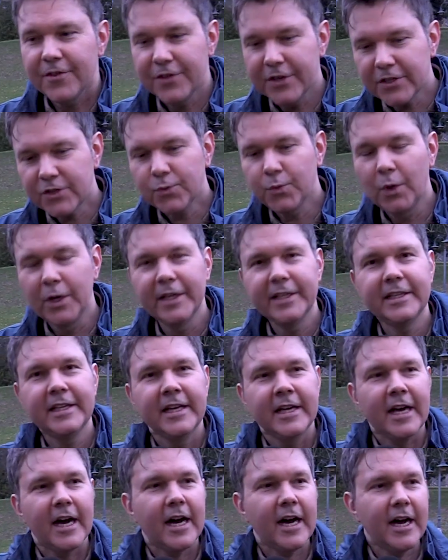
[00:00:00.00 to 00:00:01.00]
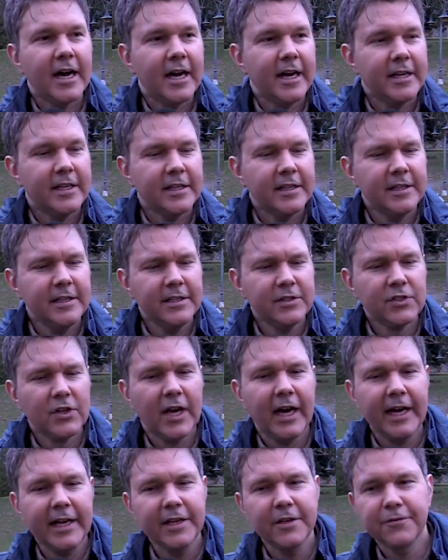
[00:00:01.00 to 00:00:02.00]
This one is
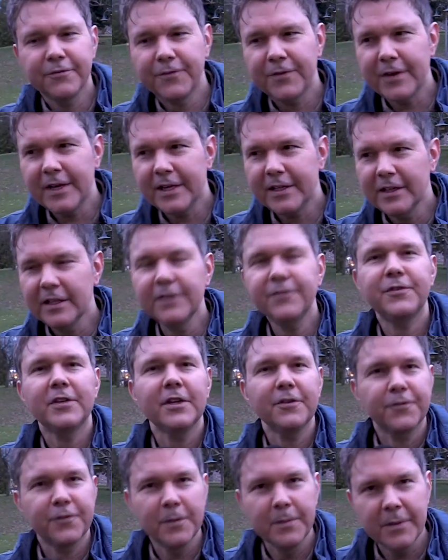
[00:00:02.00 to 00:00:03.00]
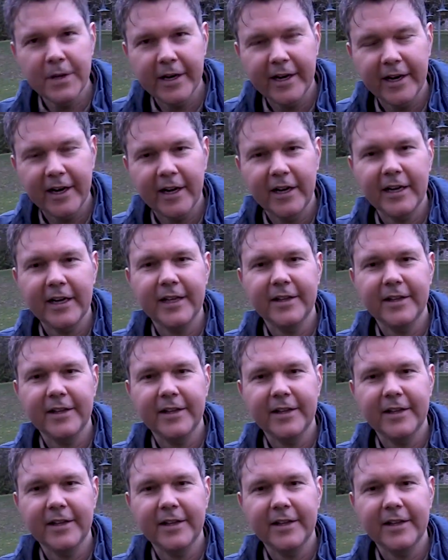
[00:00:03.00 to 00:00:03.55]
kind of lifting from there,